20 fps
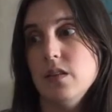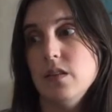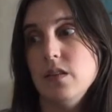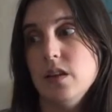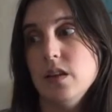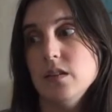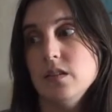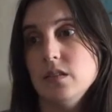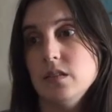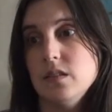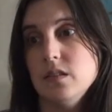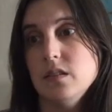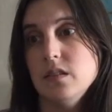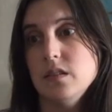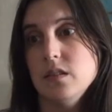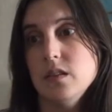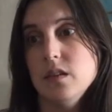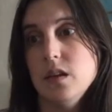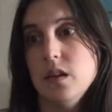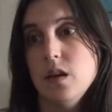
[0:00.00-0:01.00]
this
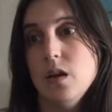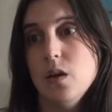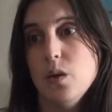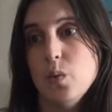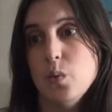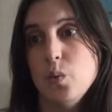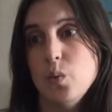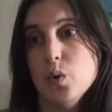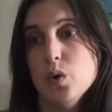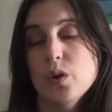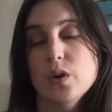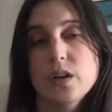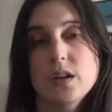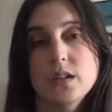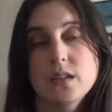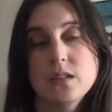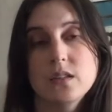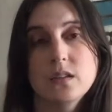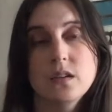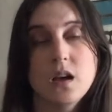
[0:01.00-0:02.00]
work
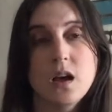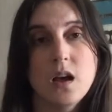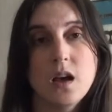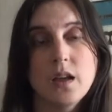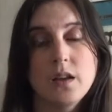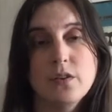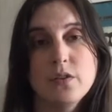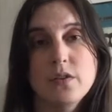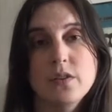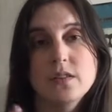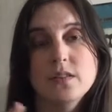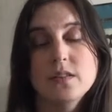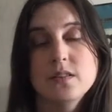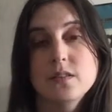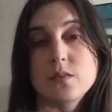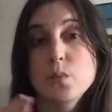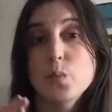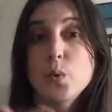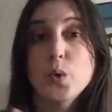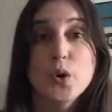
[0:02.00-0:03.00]
is not, or this
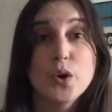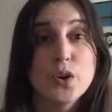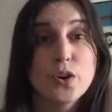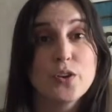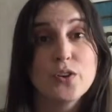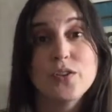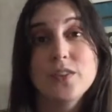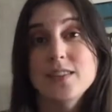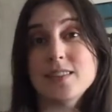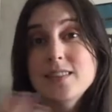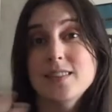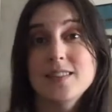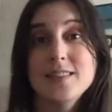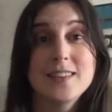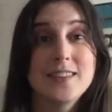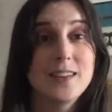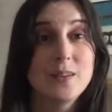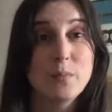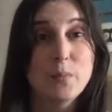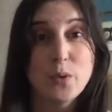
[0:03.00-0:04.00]
isn't work, or this
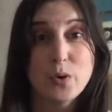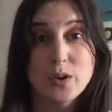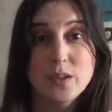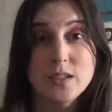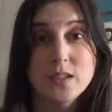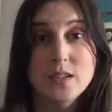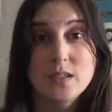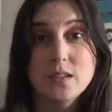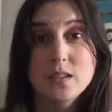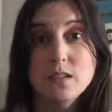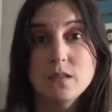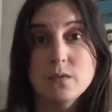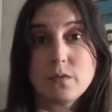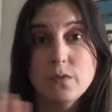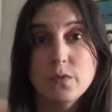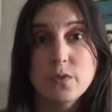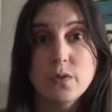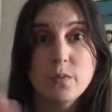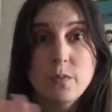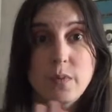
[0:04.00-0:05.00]
isn't important
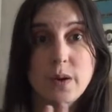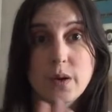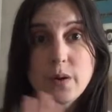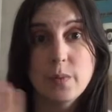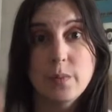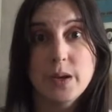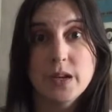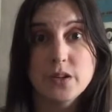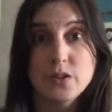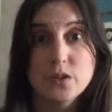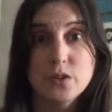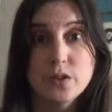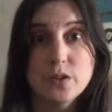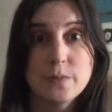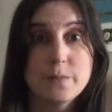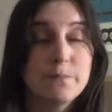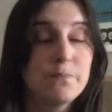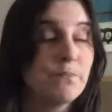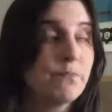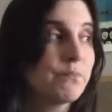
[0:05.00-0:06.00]
for the bigger
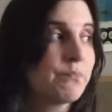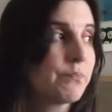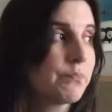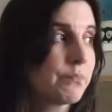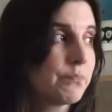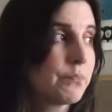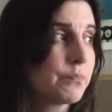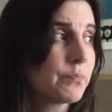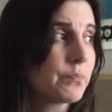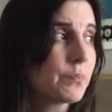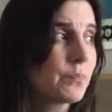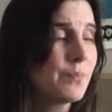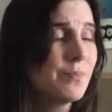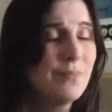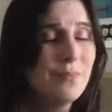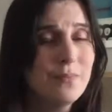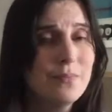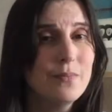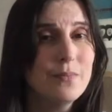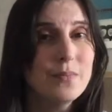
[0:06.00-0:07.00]
picture,
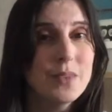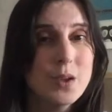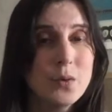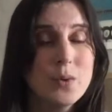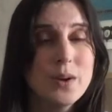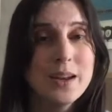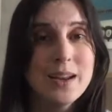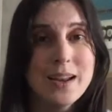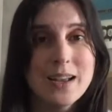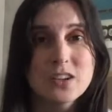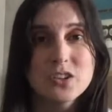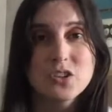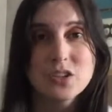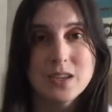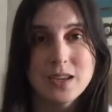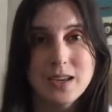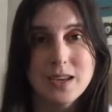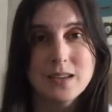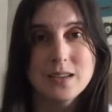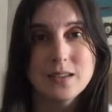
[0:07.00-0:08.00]
when it
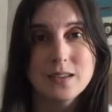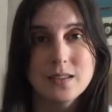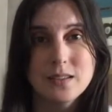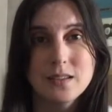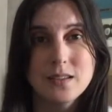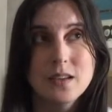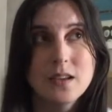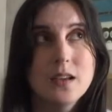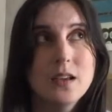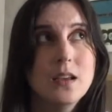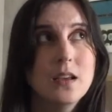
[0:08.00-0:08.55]
actually is.